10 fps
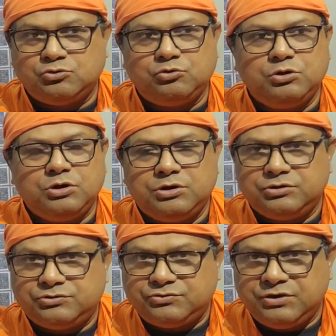to
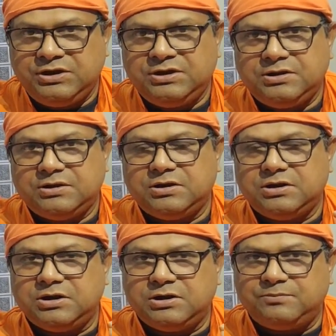three
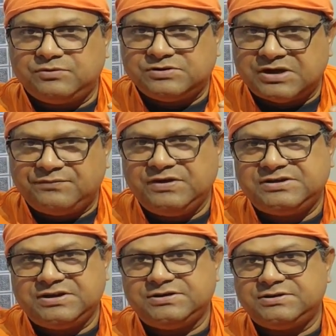
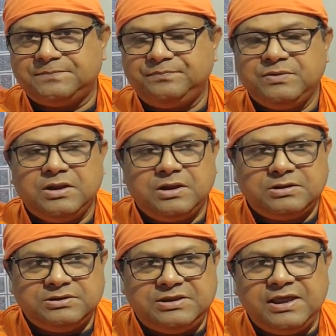suffixes,
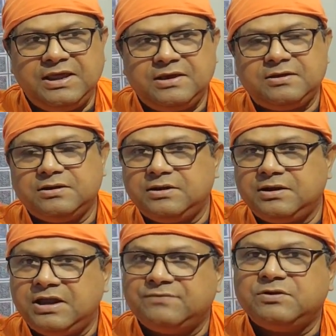they
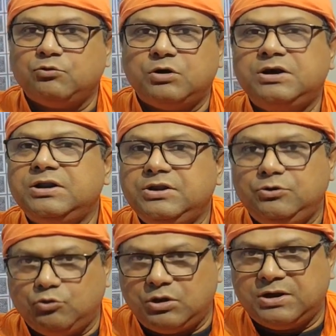gave the word
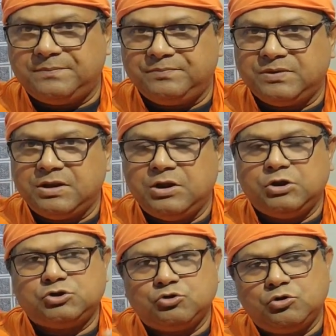yoga.
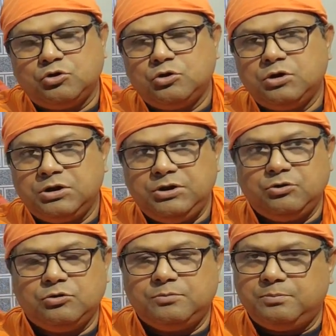So, you
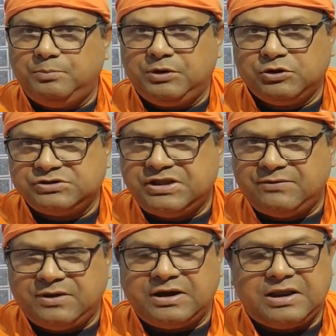know, because they
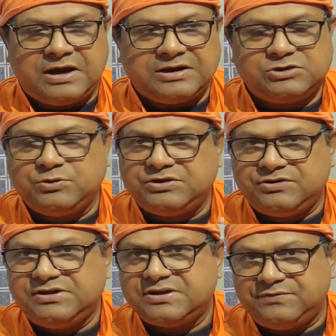were attached with
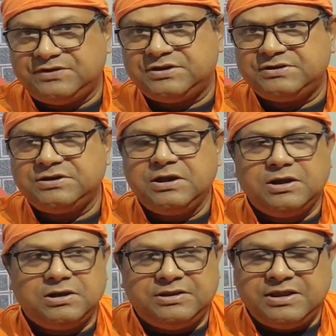three suffixes,
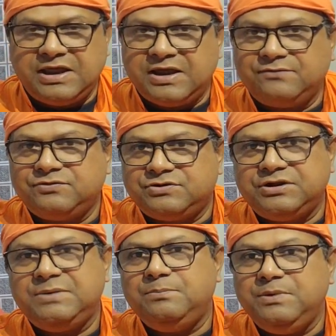they have
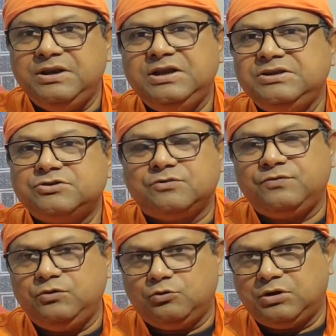three meanings of
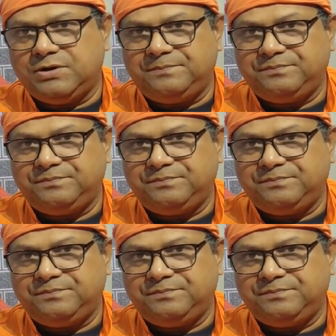yoga.